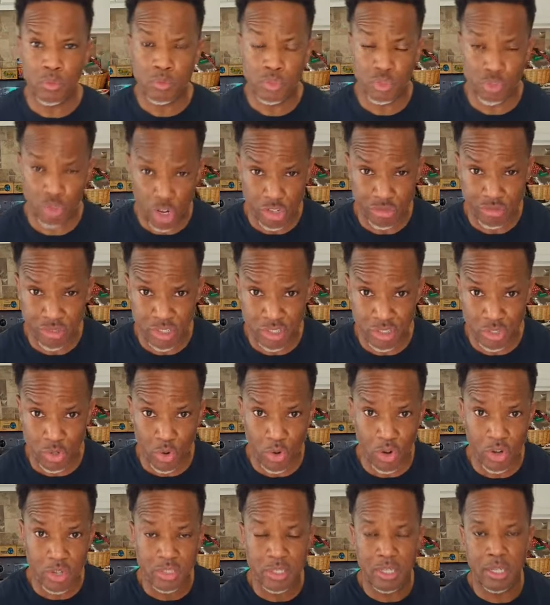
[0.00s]
grocery
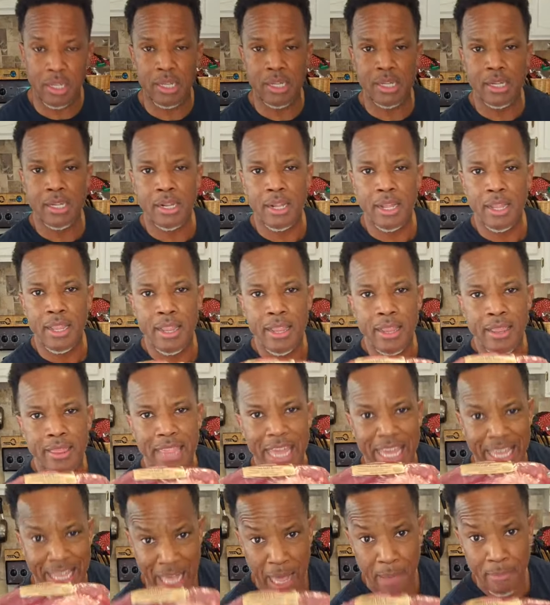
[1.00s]
stores,
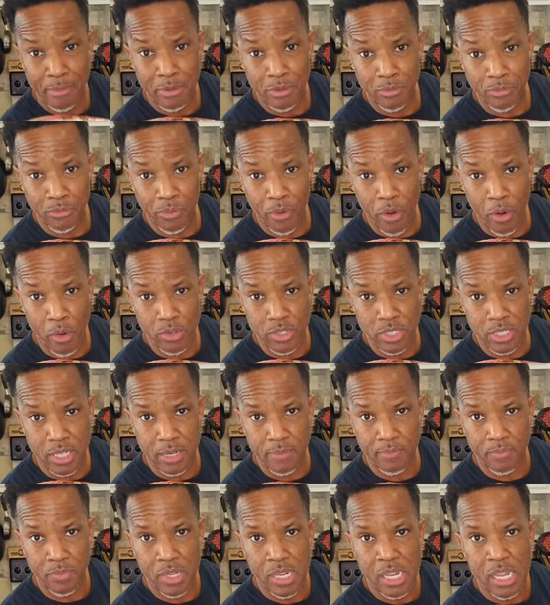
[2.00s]
they come in
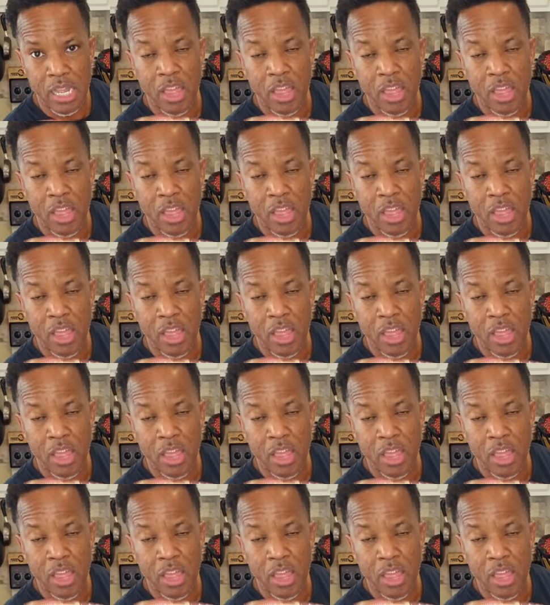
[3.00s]
frozen.